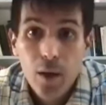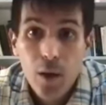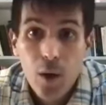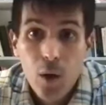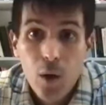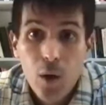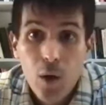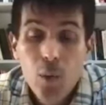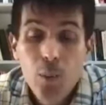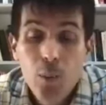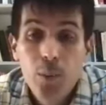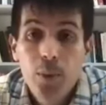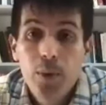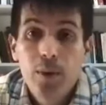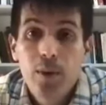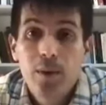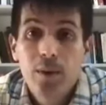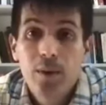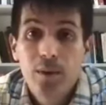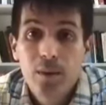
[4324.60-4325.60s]
hope
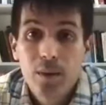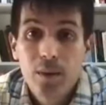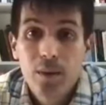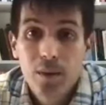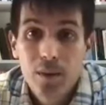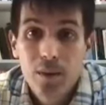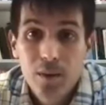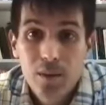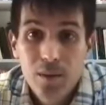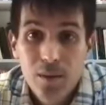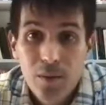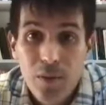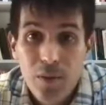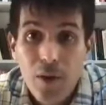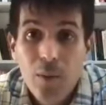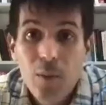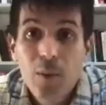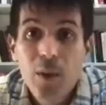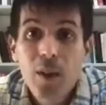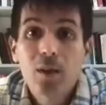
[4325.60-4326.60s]

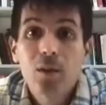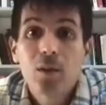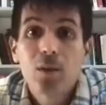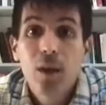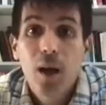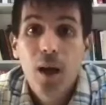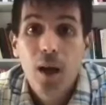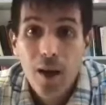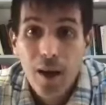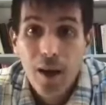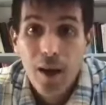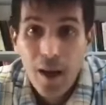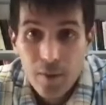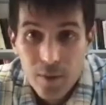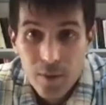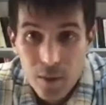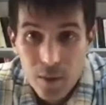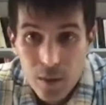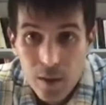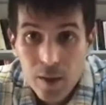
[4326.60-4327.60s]
that we do not have
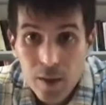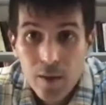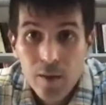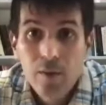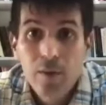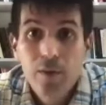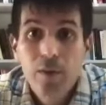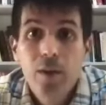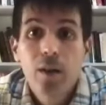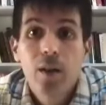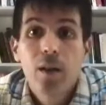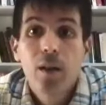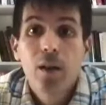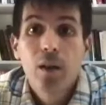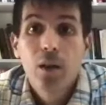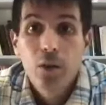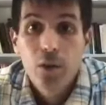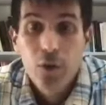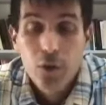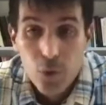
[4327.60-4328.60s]
to live
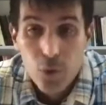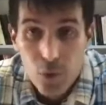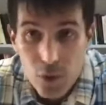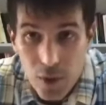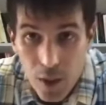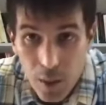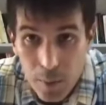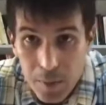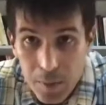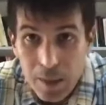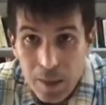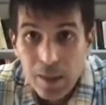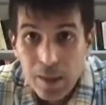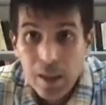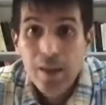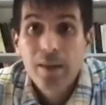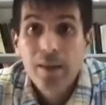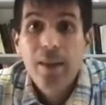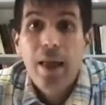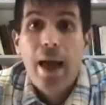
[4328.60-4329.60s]
through something
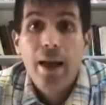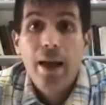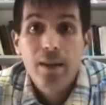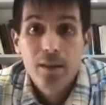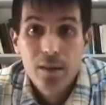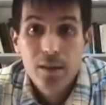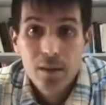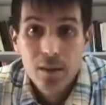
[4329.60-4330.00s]
like that